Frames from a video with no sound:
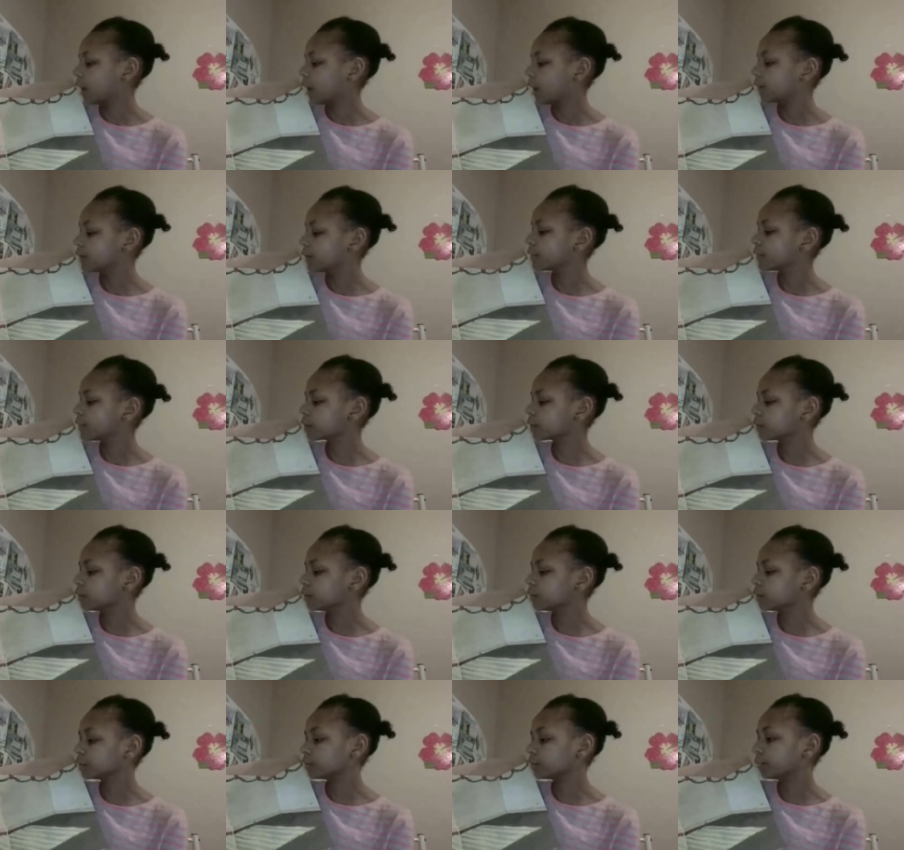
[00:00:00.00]
Everything
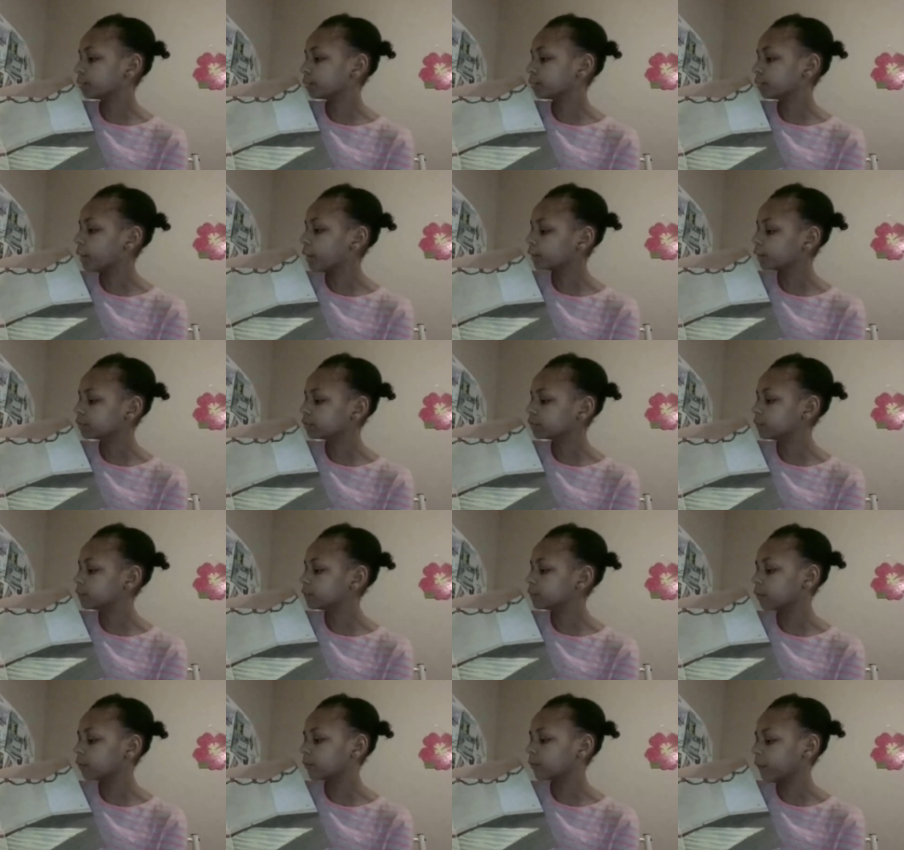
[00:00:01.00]
looked
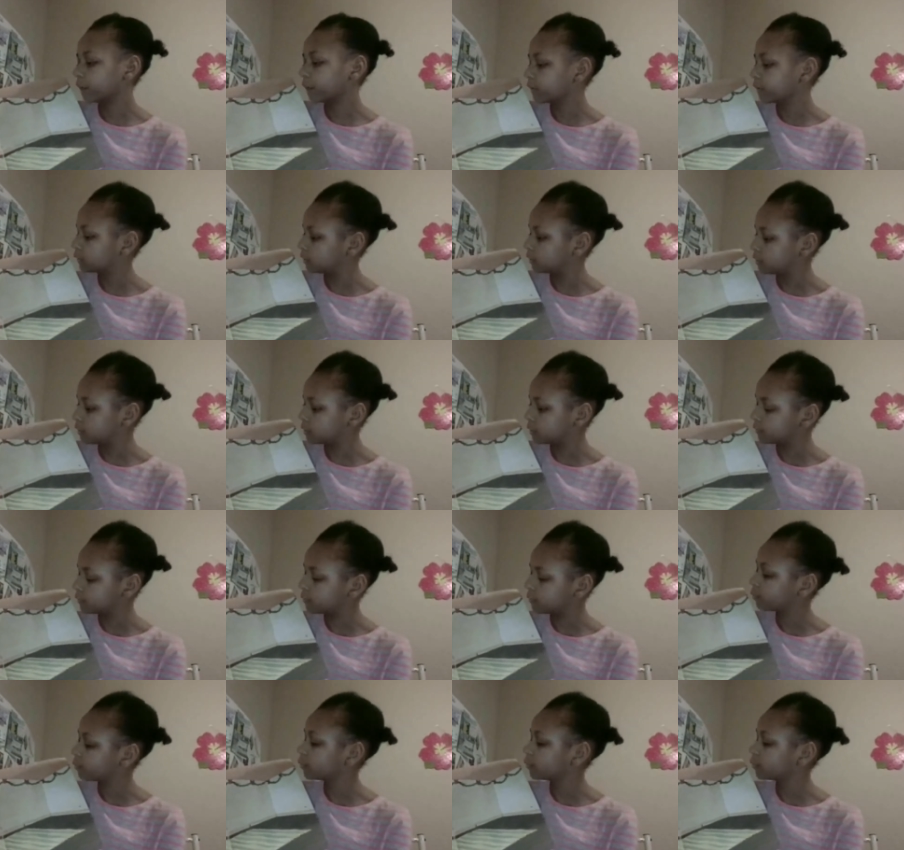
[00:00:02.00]
bountiful festive.